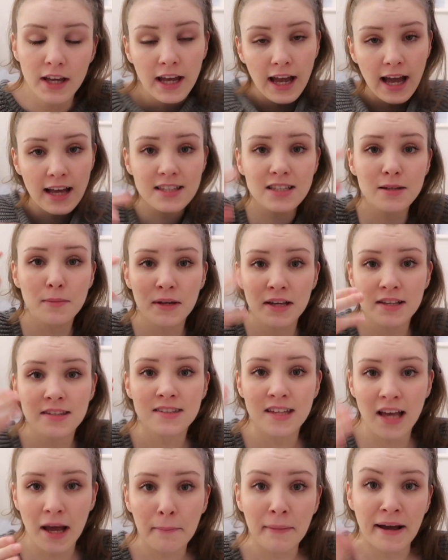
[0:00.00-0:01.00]
It has to be a
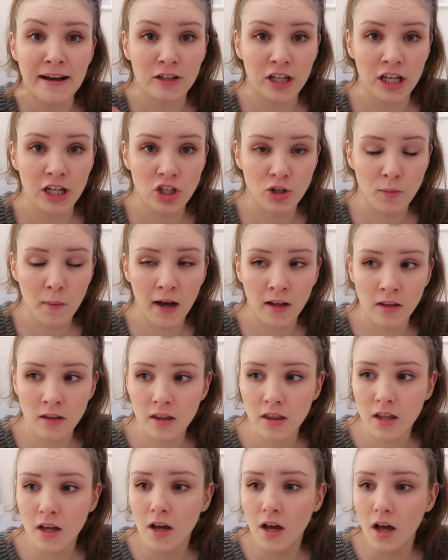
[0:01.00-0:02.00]
set amount each
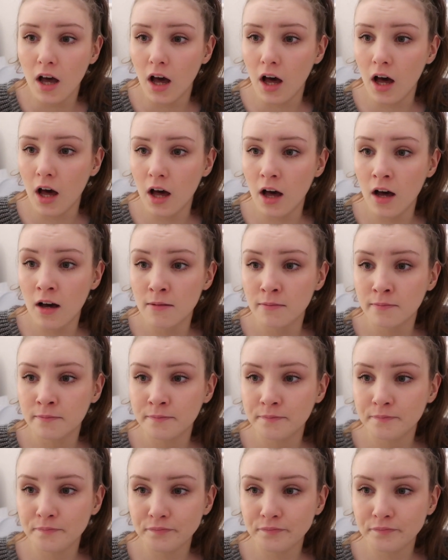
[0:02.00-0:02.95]
month, and